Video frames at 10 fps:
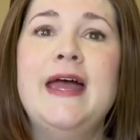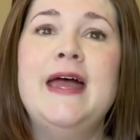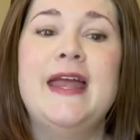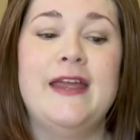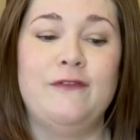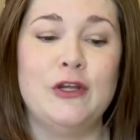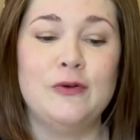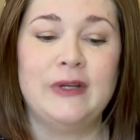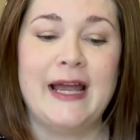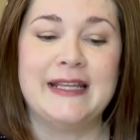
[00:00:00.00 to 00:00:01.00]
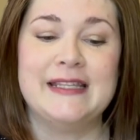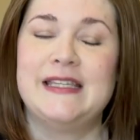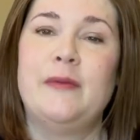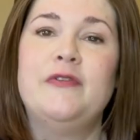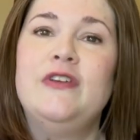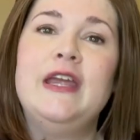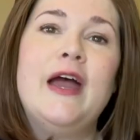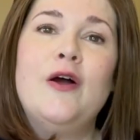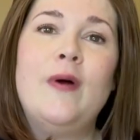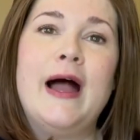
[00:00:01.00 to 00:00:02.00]
if you like this type of
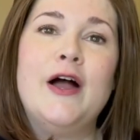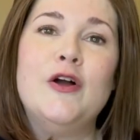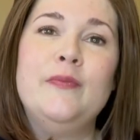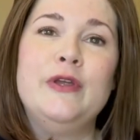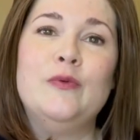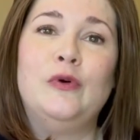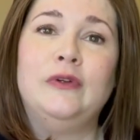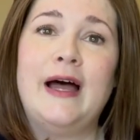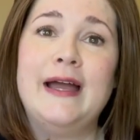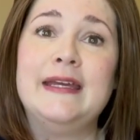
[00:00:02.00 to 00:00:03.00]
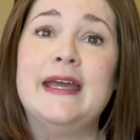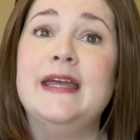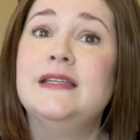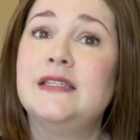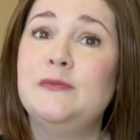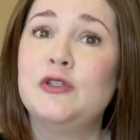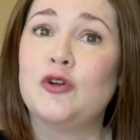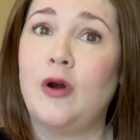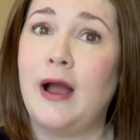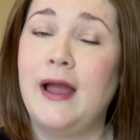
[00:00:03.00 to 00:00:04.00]
video, I hope you will like and
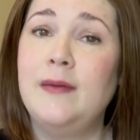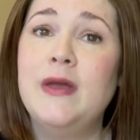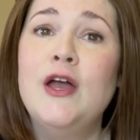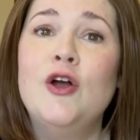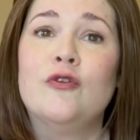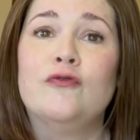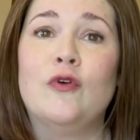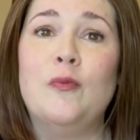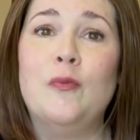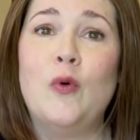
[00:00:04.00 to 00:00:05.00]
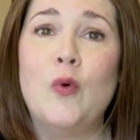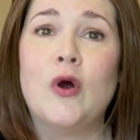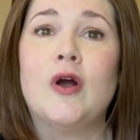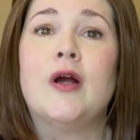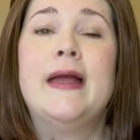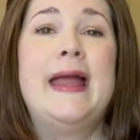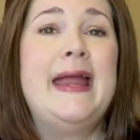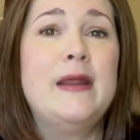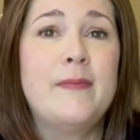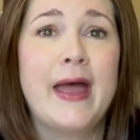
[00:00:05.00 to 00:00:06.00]
subscribe for more
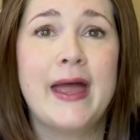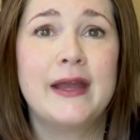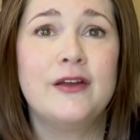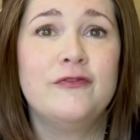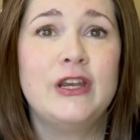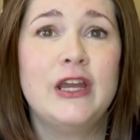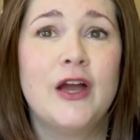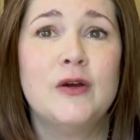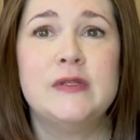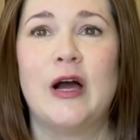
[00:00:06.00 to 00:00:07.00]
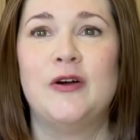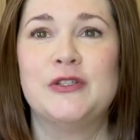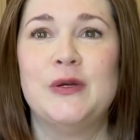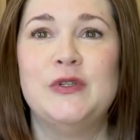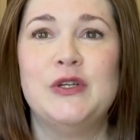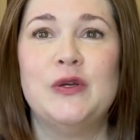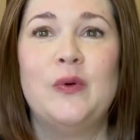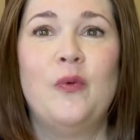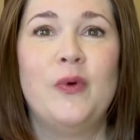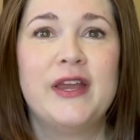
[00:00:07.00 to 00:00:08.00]
handbag videos. I also
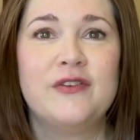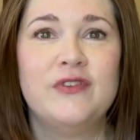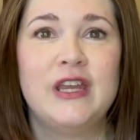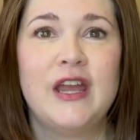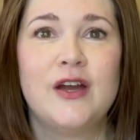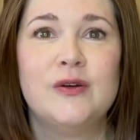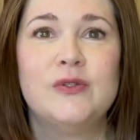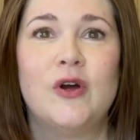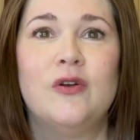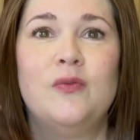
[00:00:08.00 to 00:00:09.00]
do wig videos on